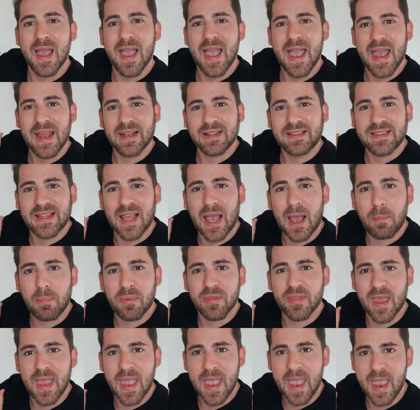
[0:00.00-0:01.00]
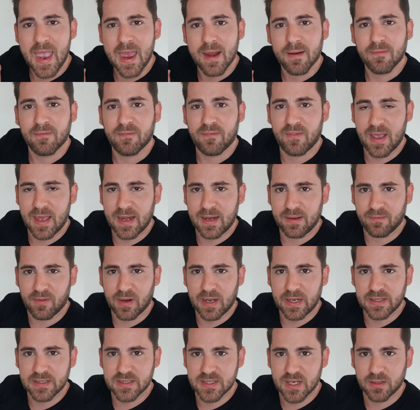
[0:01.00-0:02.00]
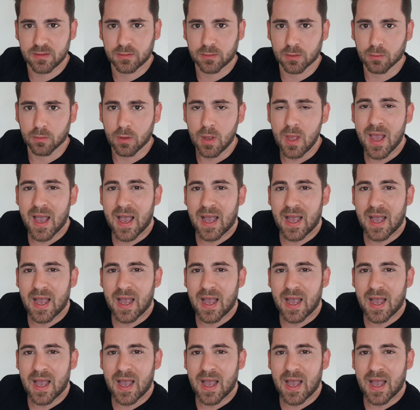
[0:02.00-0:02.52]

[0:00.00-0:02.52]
and tap the hair very gentle